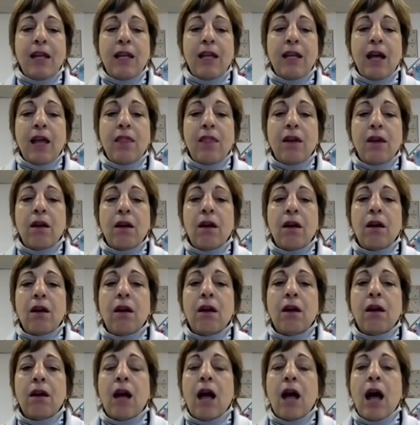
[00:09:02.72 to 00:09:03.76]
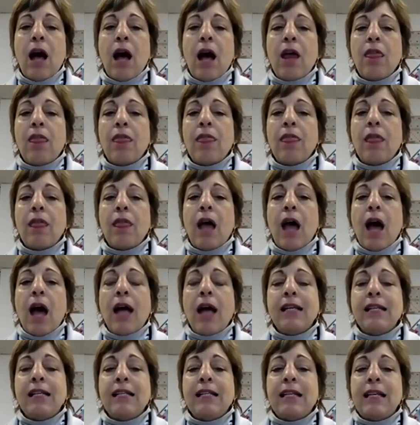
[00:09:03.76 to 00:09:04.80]
other
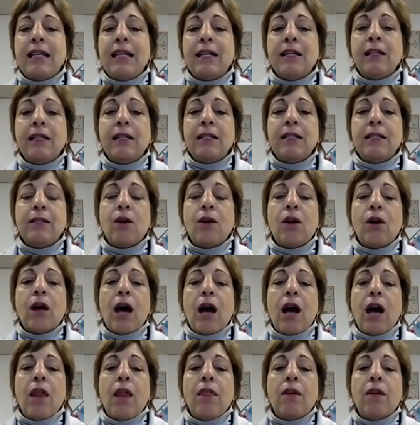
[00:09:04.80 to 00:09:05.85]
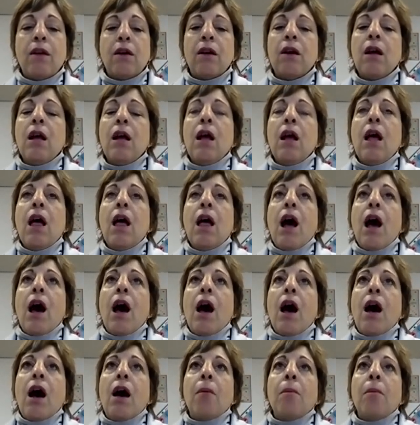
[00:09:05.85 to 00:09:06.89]
ideas or other
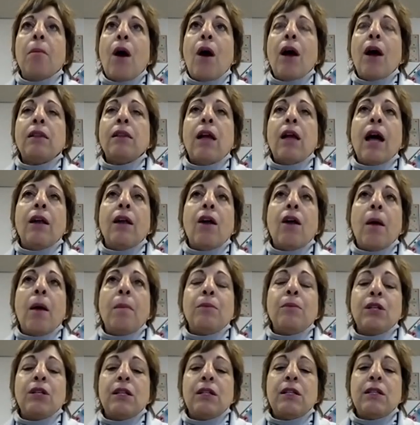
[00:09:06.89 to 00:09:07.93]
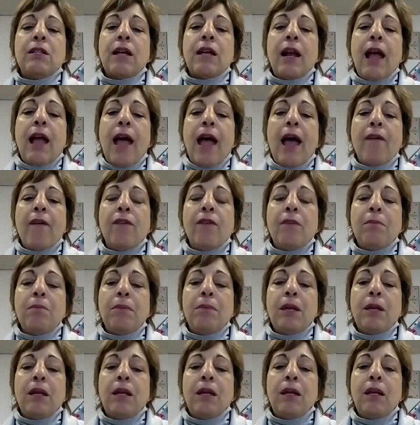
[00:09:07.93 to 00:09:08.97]
online options that haven't
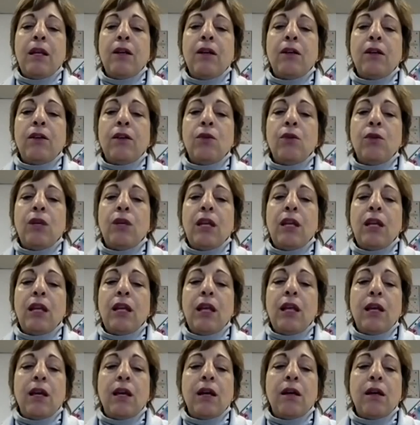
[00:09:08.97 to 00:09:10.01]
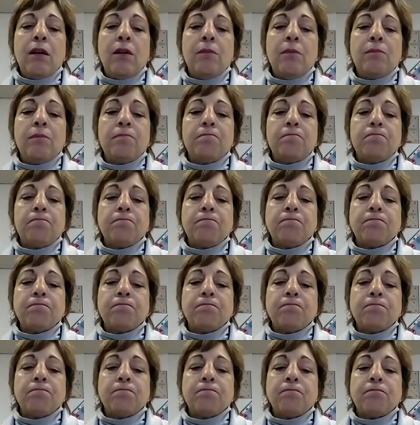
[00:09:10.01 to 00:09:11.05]
been included here?
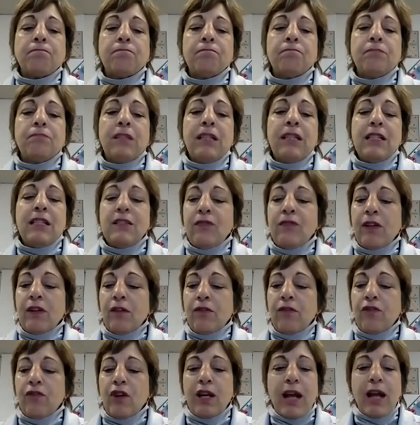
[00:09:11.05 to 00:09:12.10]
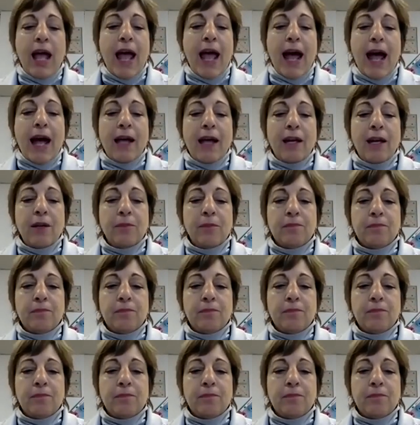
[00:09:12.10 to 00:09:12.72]
Please feel free to add.